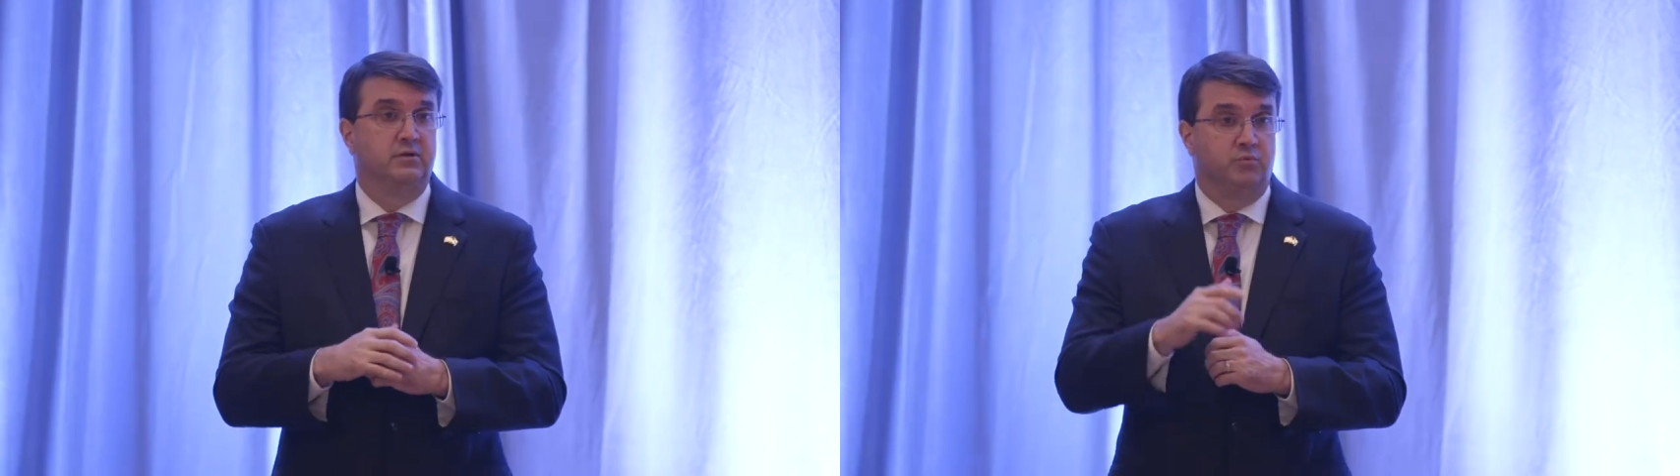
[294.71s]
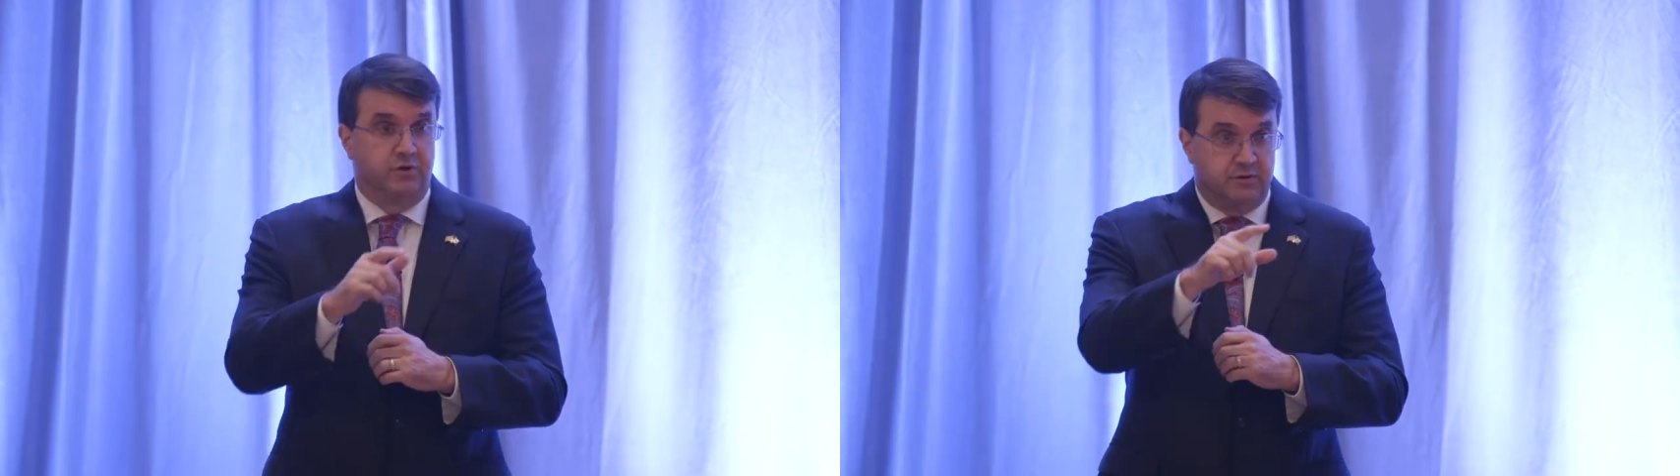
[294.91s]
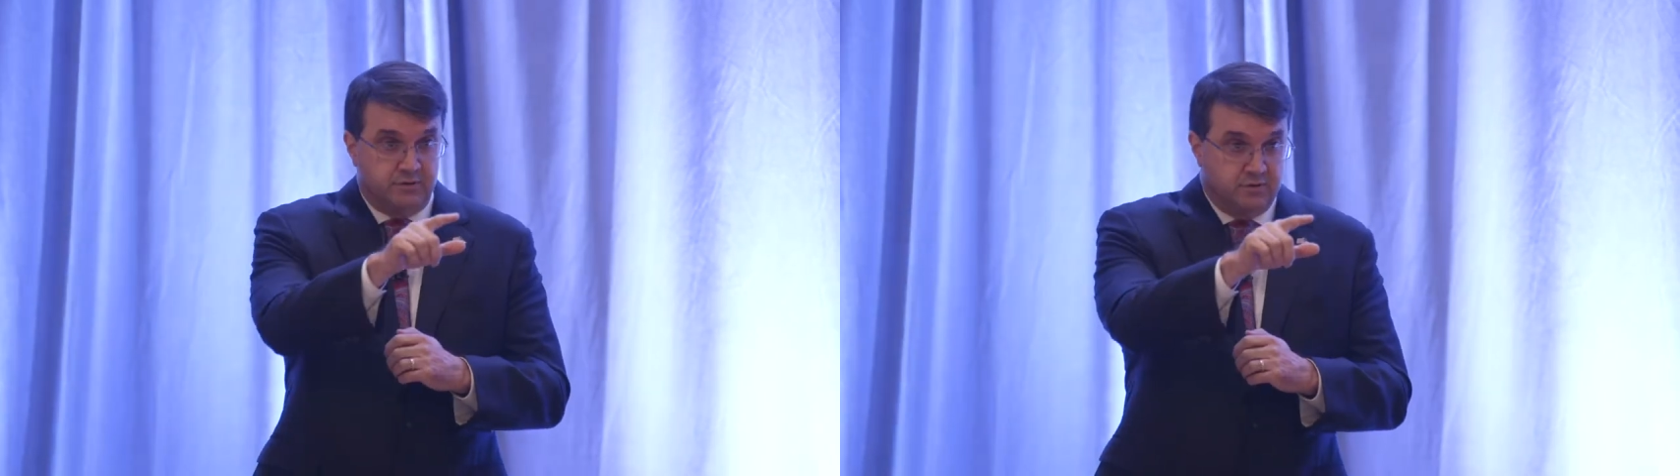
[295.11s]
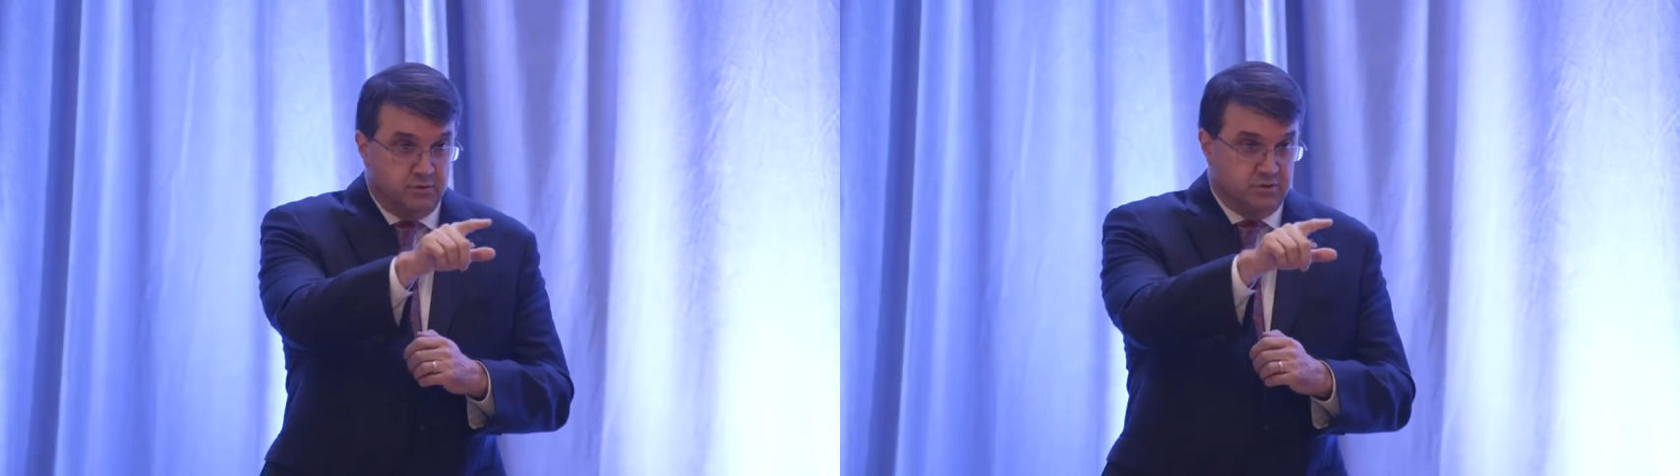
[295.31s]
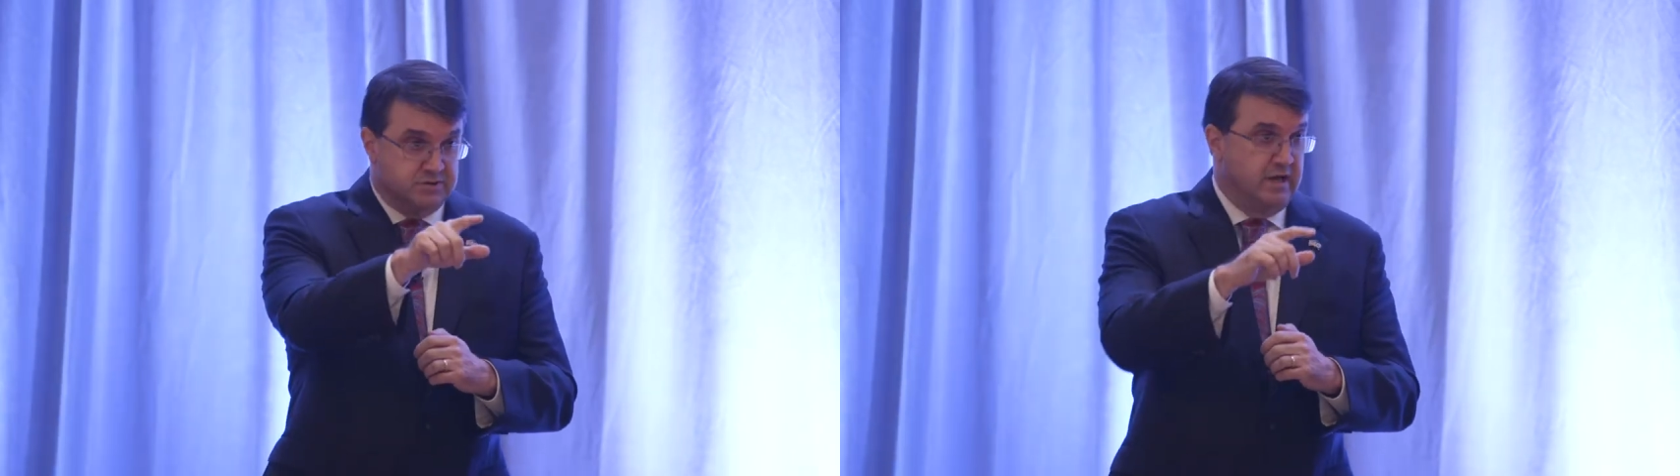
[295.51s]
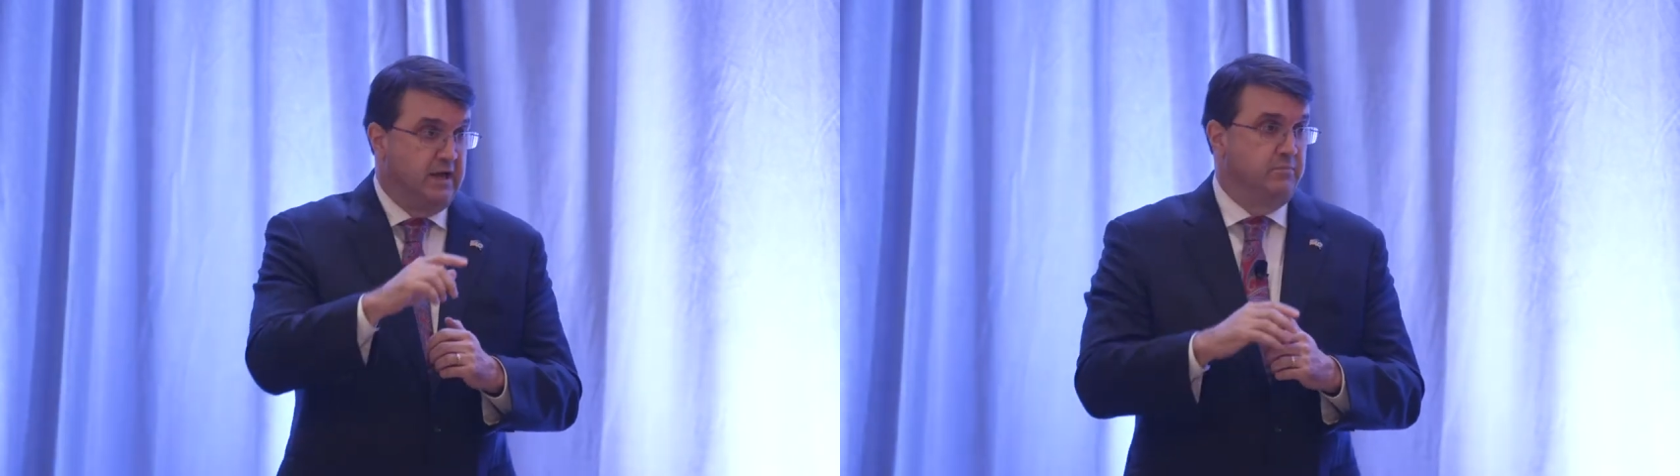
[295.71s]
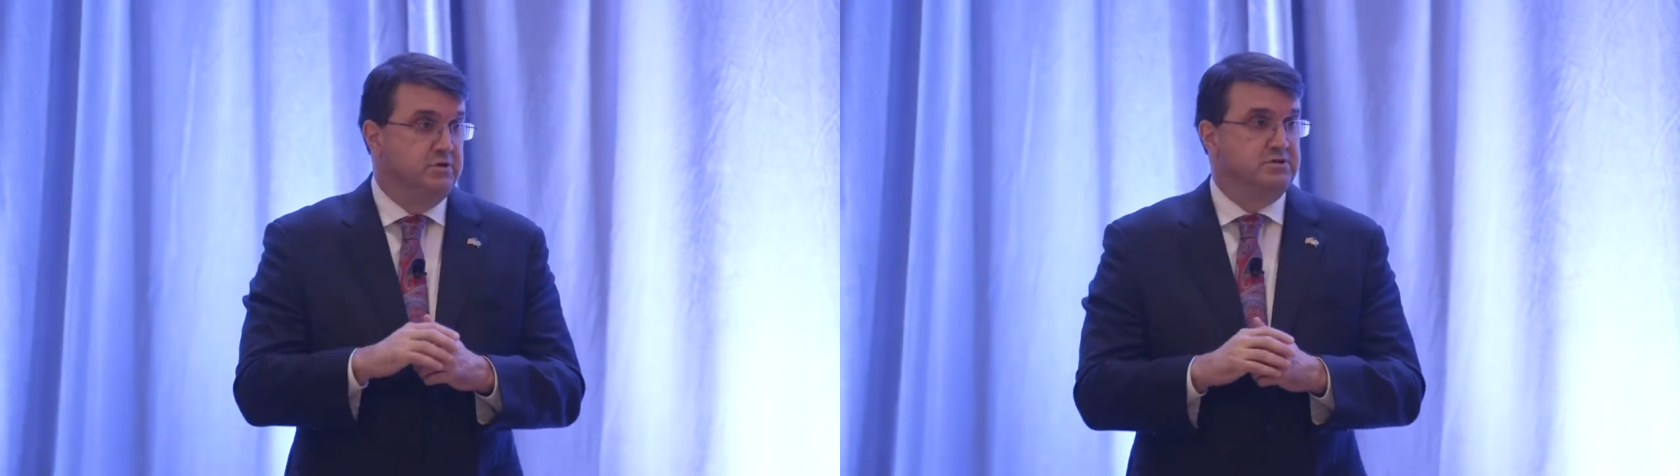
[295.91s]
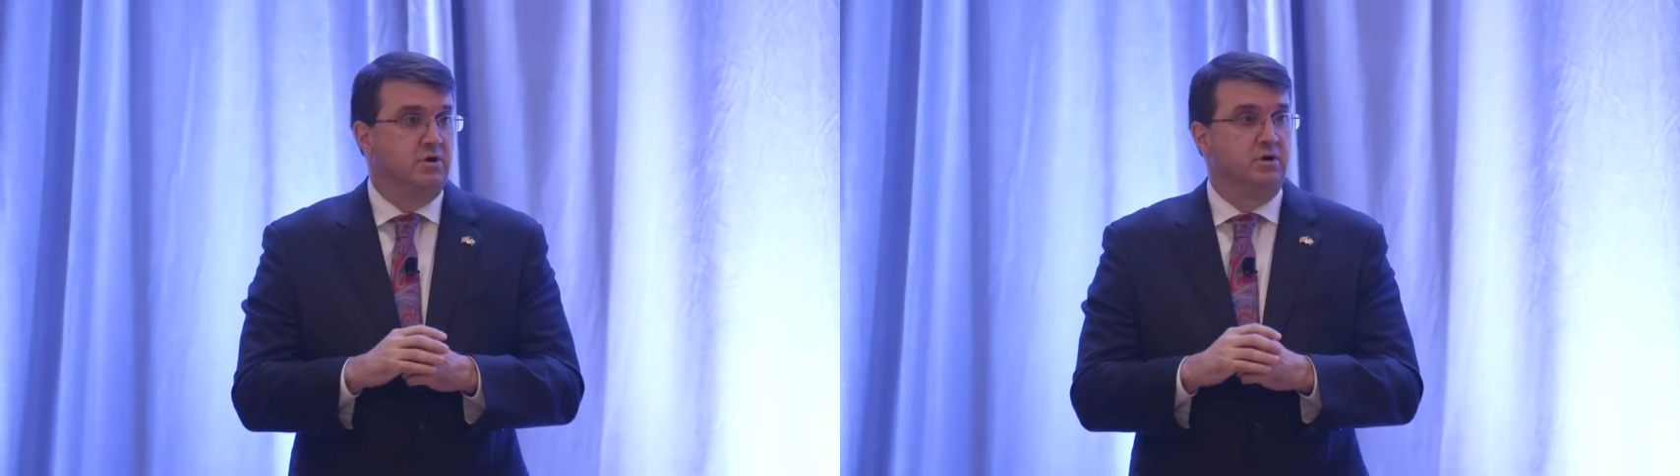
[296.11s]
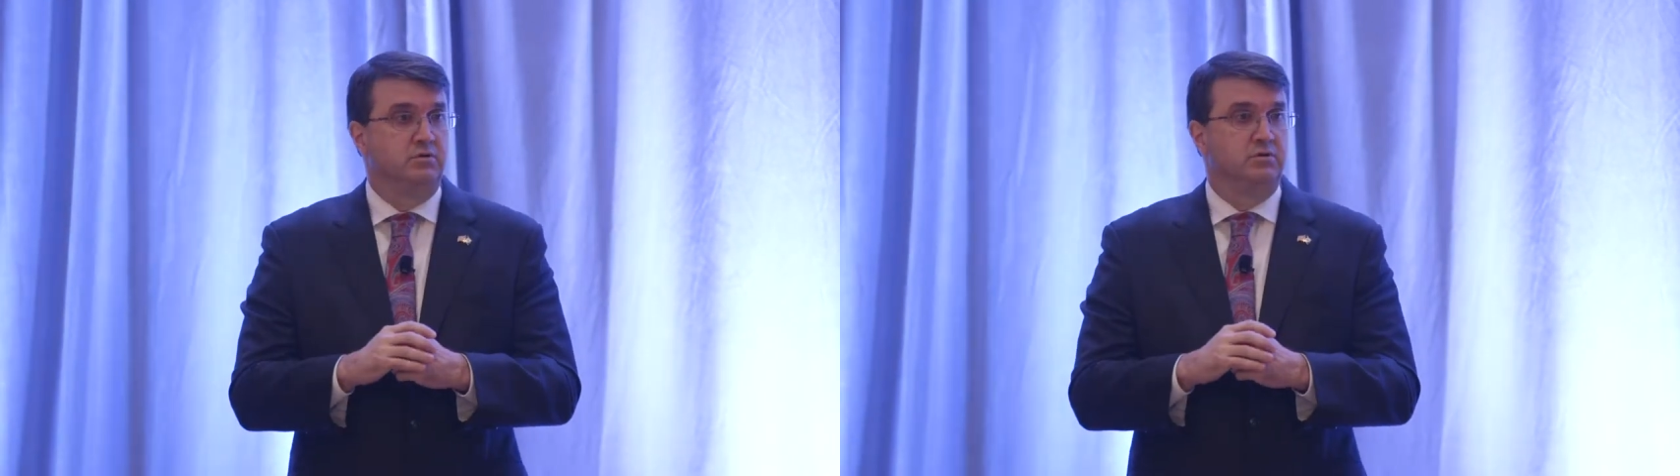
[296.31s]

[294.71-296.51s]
with whose name is on